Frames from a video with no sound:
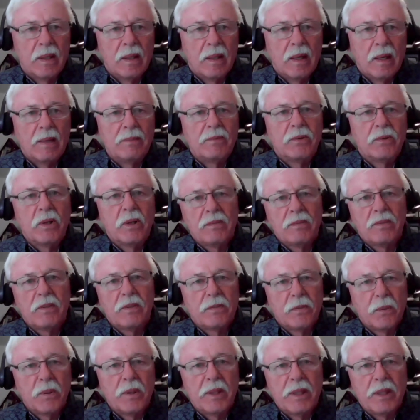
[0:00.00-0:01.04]
I've talked for
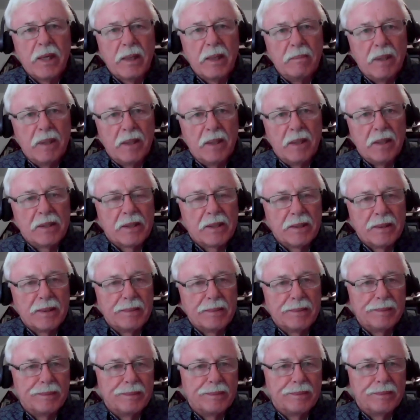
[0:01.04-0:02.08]
48 minutes.
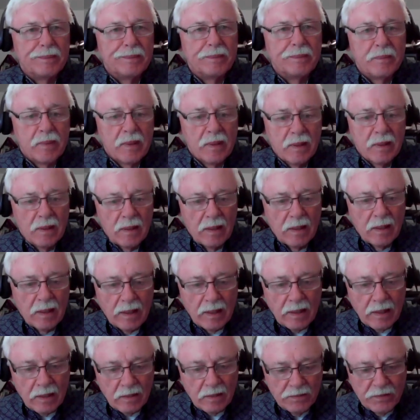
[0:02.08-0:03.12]

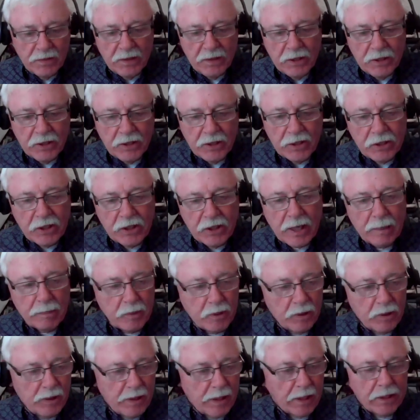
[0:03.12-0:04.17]
I'll finish this
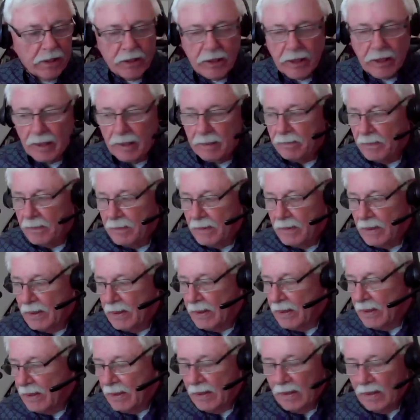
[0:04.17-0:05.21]
chapter next time.
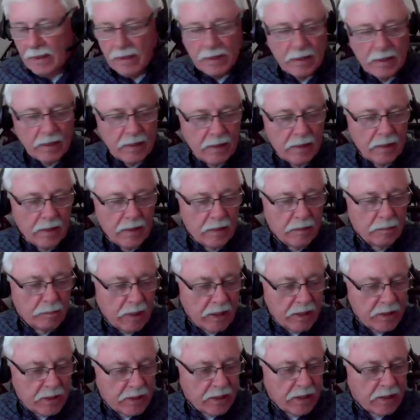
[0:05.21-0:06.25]

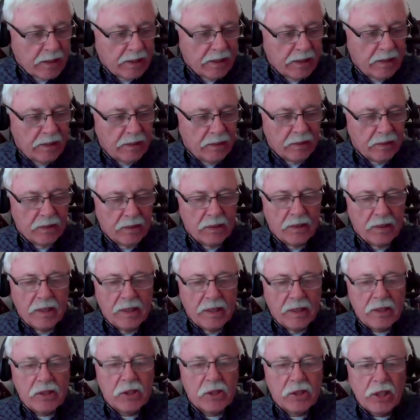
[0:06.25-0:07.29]
Basically,
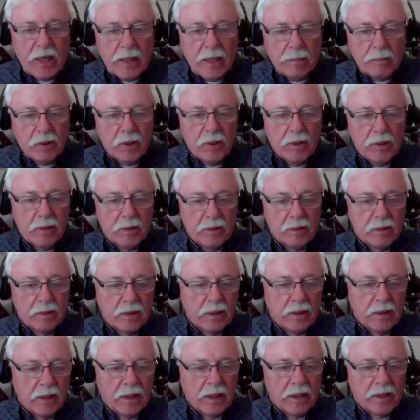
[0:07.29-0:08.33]
this chapter
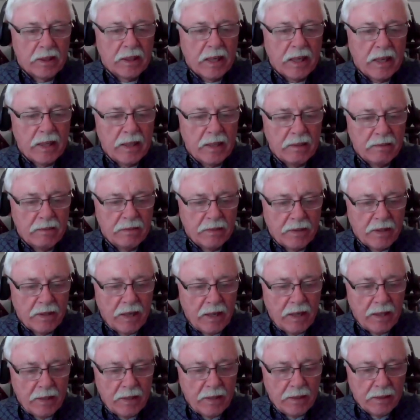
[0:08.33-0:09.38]
is kind of
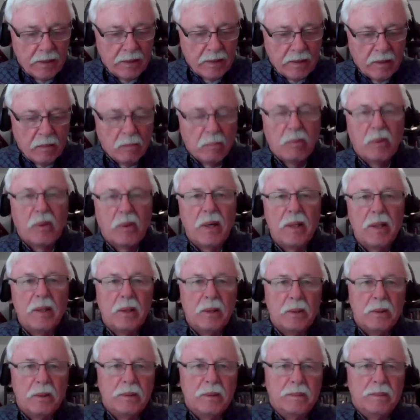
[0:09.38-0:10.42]
a
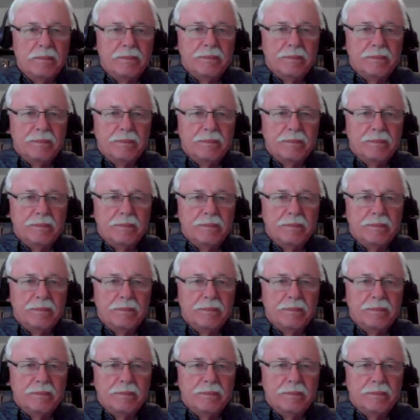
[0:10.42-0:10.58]
prelude,